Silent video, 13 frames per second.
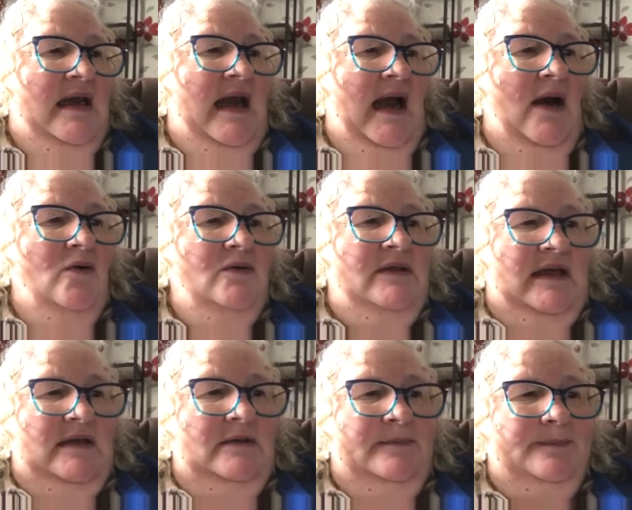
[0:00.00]

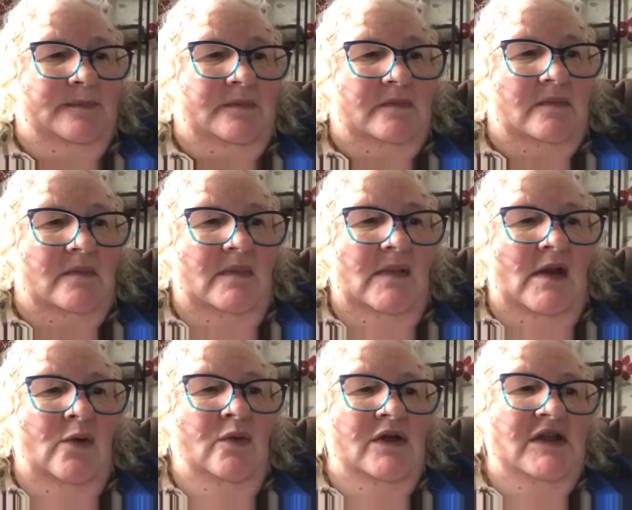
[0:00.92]
gaudel,
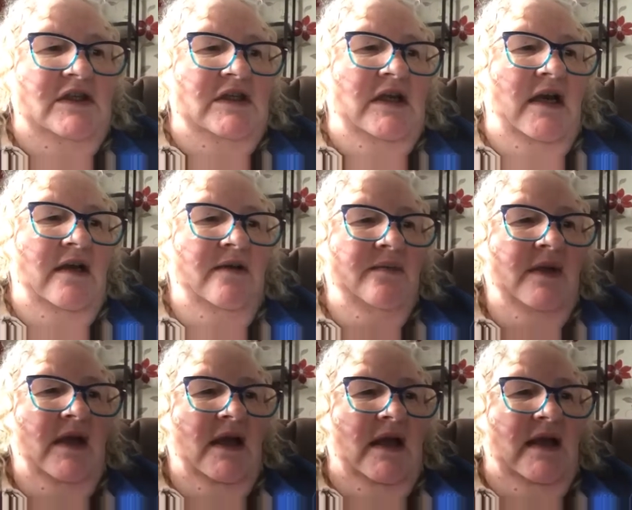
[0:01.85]
which
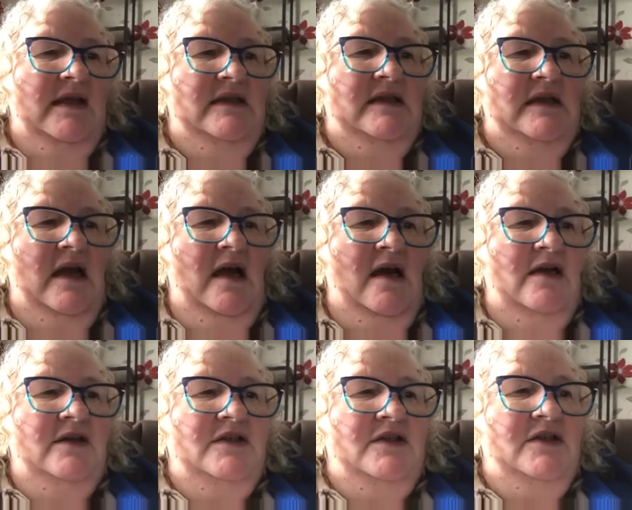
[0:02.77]
is
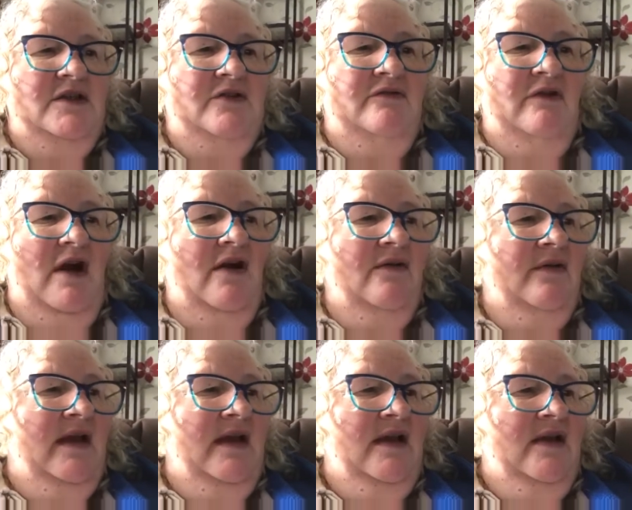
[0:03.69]
large,
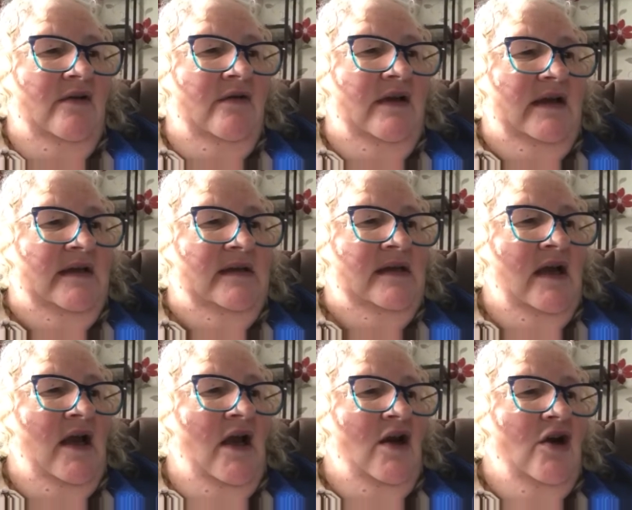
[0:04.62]
grow, increase,
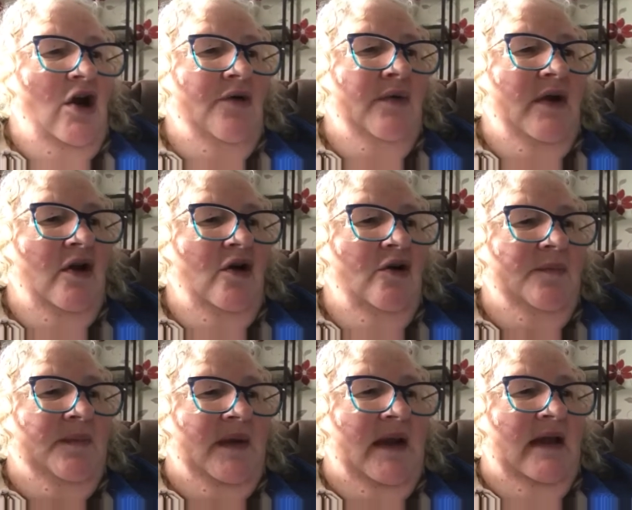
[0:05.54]
growing
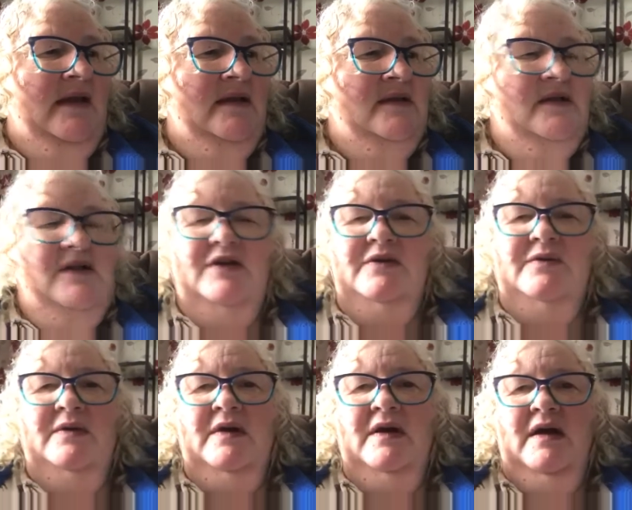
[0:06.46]
up
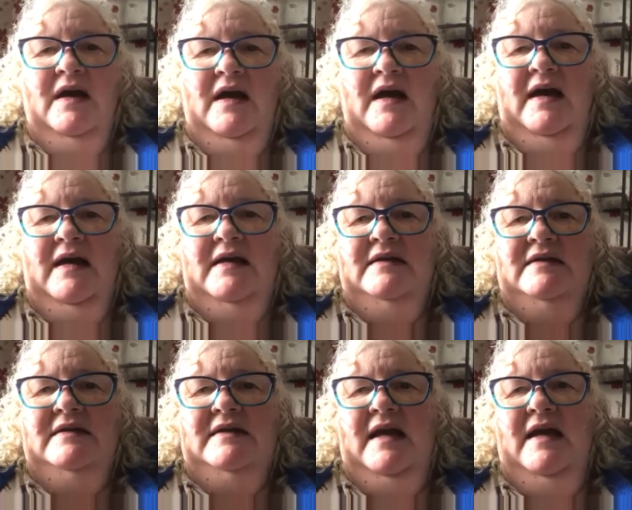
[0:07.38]
into.
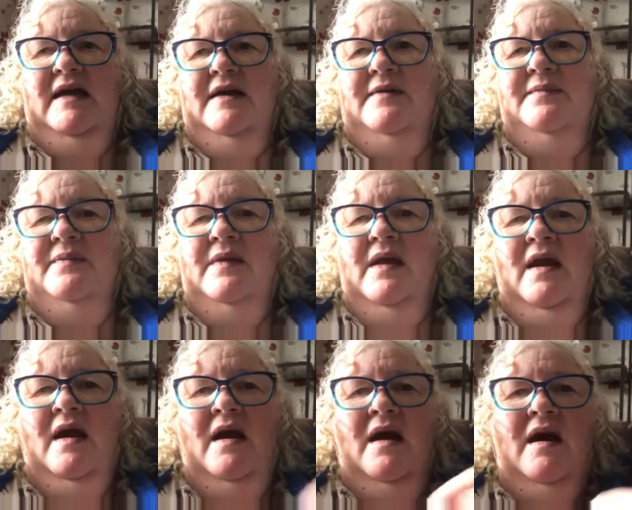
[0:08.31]
And
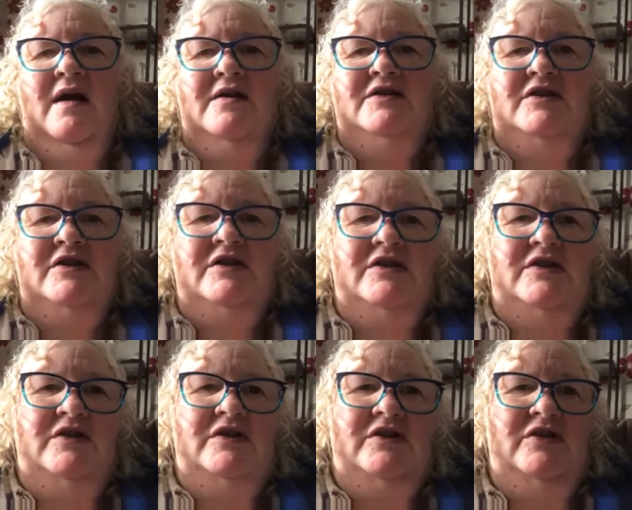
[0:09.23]
I'm
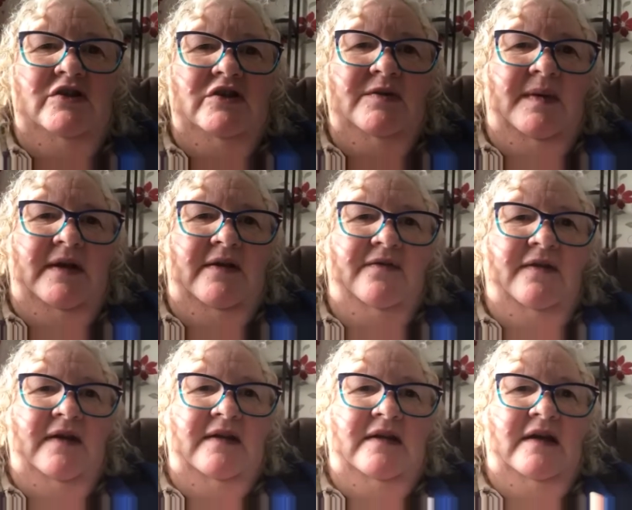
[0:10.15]
just struck by the
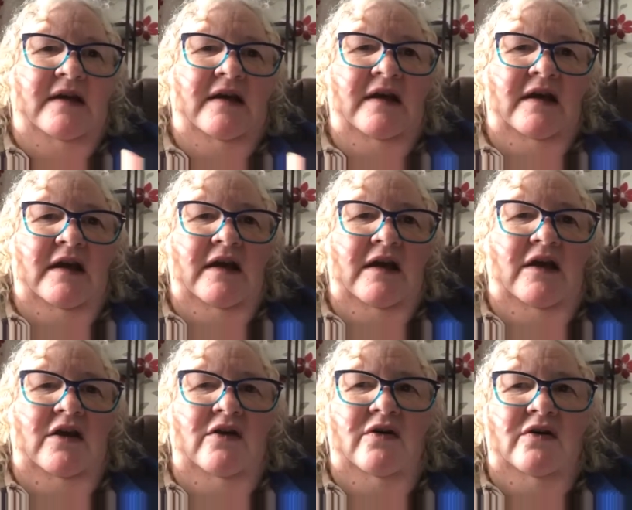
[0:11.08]
fact that,
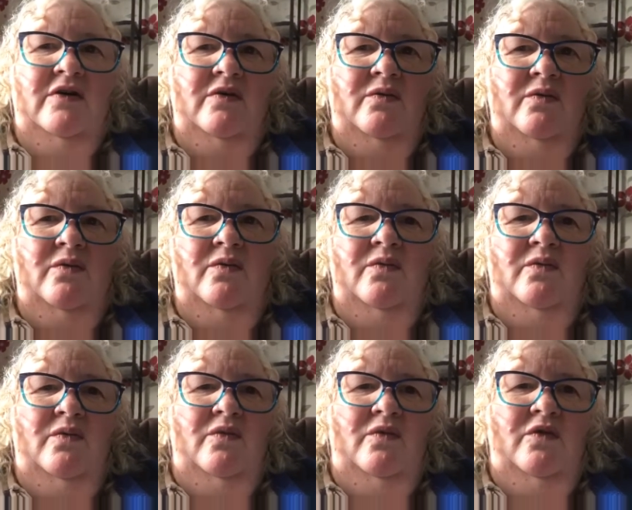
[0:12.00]
you know,
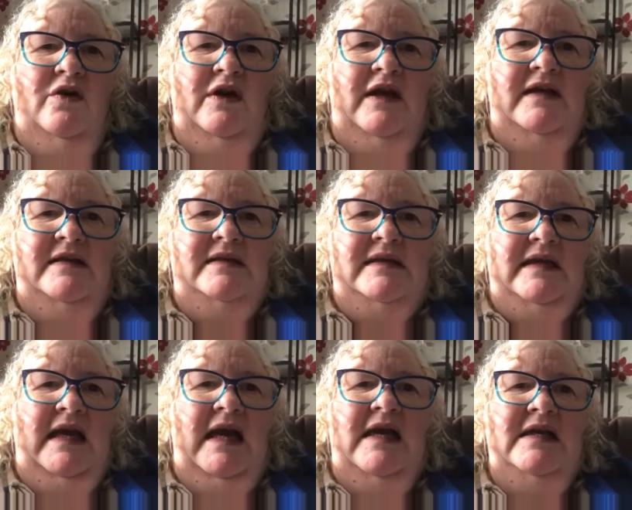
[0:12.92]
his
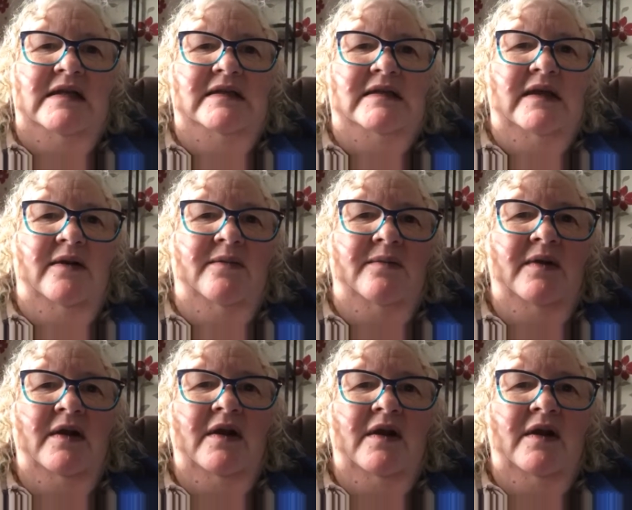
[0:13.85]
kingdom,